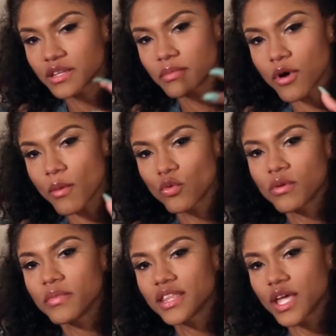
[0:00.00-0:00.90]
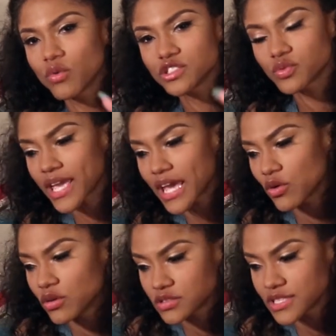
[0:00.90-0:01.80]
intimate moment with me, like once we had
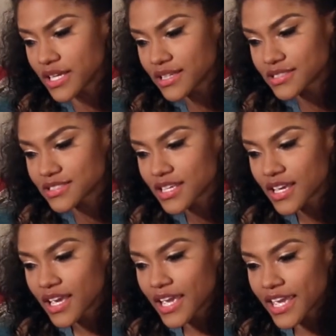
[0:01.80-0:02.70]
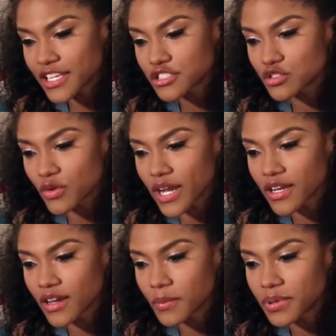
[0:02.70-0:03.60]
oral sex, he straight
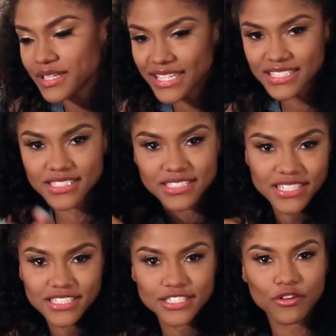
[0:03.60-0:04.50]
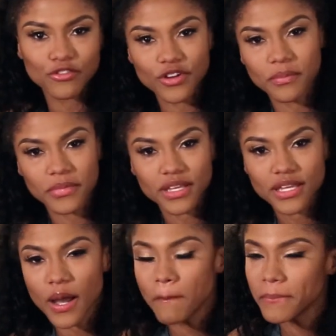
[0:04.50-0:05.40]
up distanced himself from me
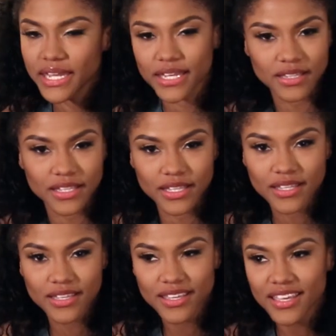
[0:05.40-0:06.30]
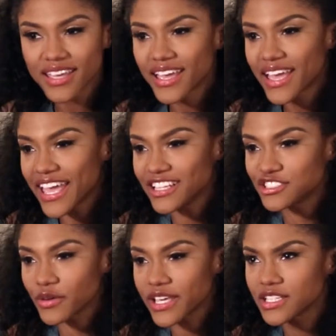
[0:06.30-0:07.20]
immediately. And
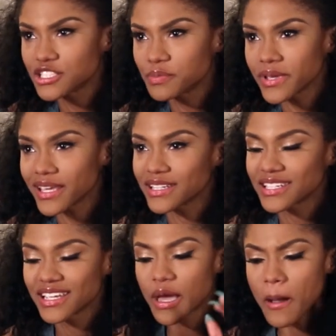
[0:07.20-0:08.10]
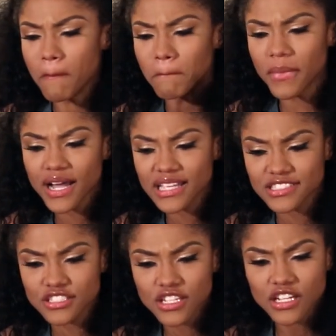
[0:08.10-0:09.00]
so he spent
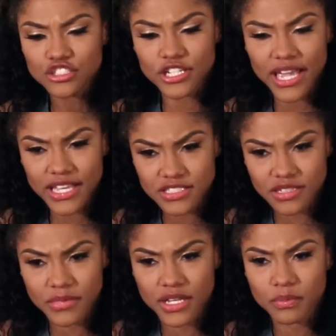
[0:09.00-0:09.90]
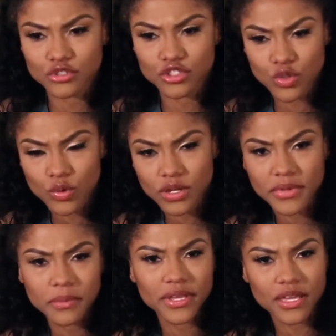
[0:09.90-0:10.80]
months chasing me, pursuing
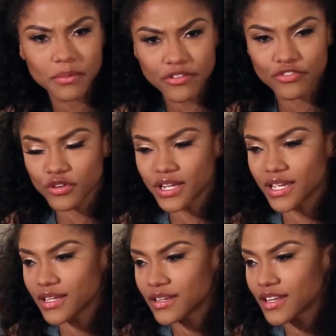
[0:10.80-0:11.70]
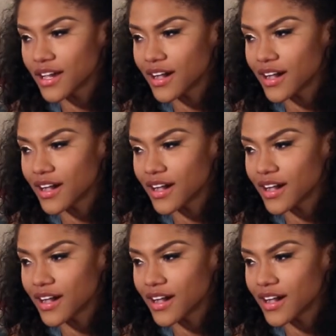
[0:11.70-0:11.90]
me, being my friend,